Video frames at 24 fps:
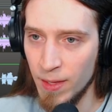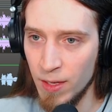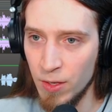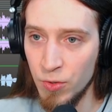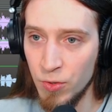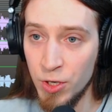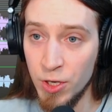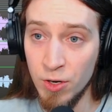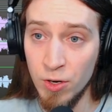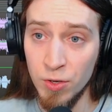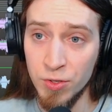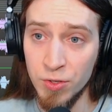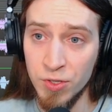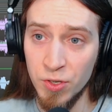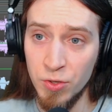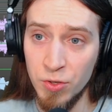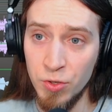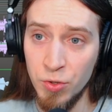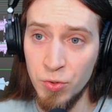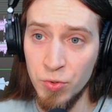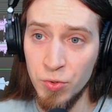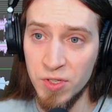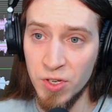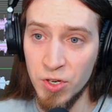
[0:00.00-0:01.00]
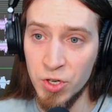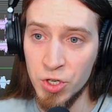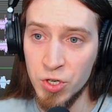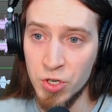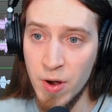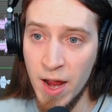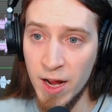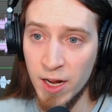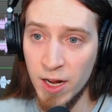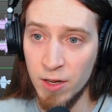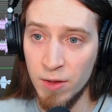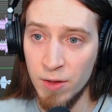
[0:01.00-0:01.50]
You can also use the
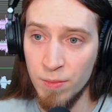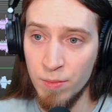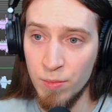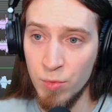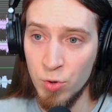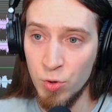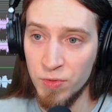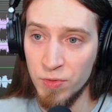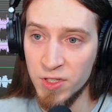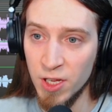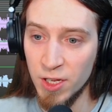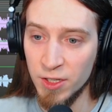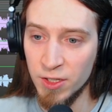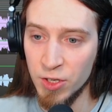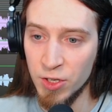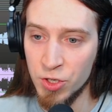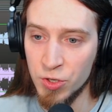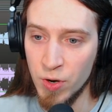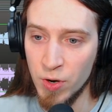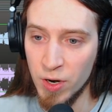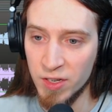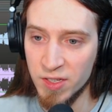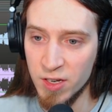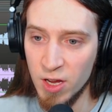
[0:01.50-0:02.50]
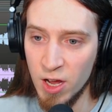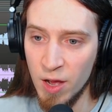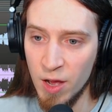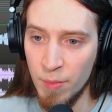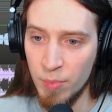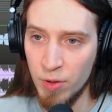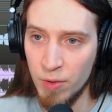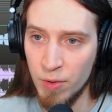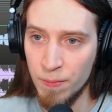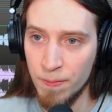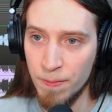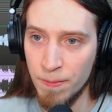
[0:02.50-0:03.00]
track, move selected tracks
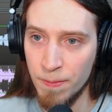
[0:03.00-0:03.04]
up,